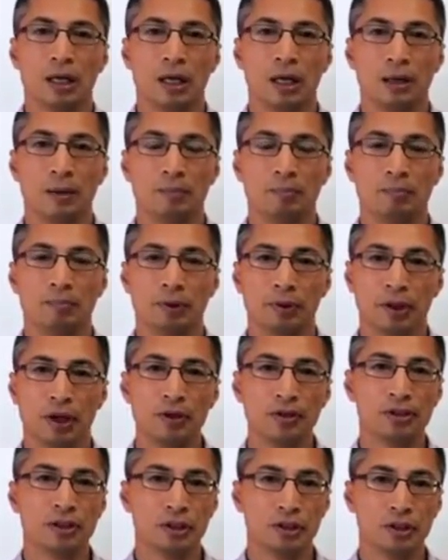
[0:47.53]
But
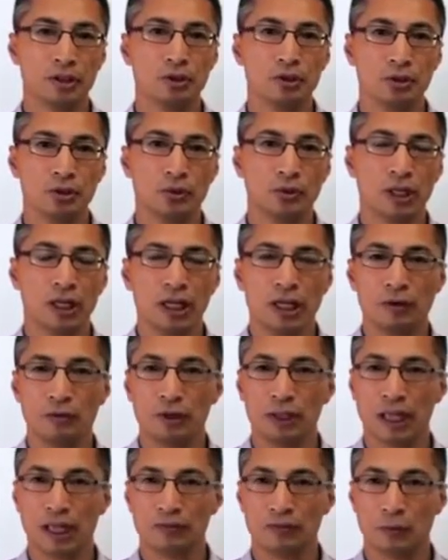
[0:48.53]
those that do, they don't
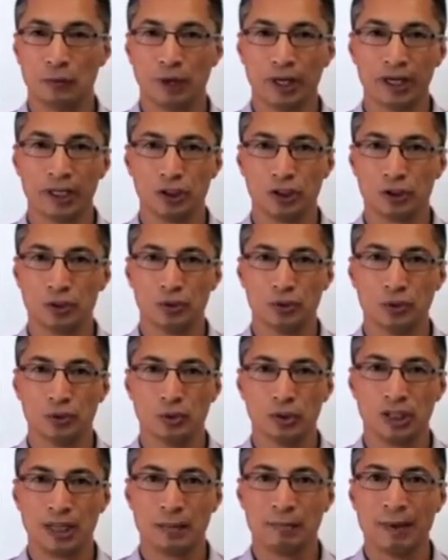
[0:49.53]
really have a way
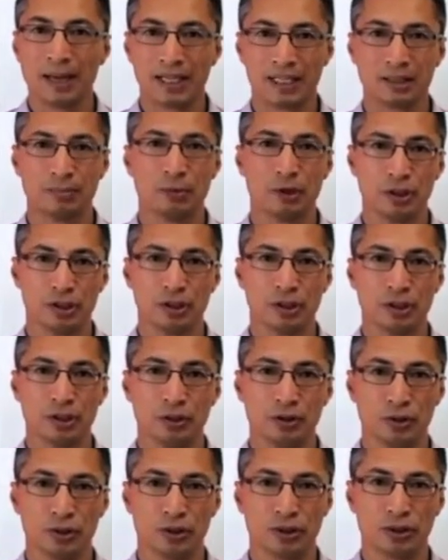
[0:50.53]
to maximize the
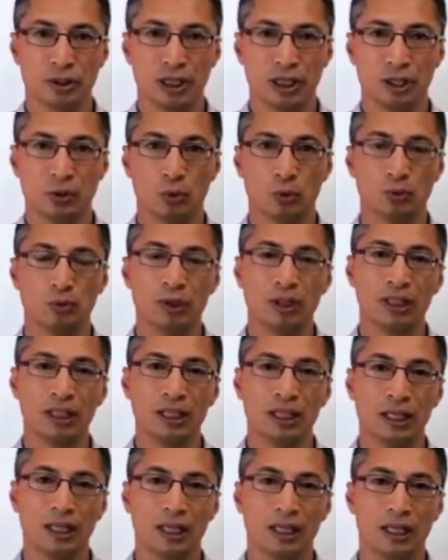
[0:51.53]
use or
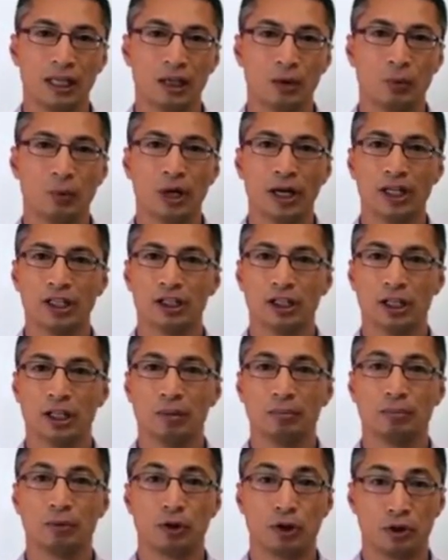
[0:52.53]
really a way to
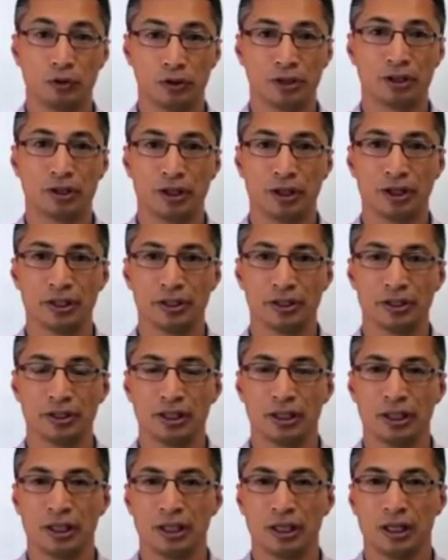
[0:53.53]
help prioritize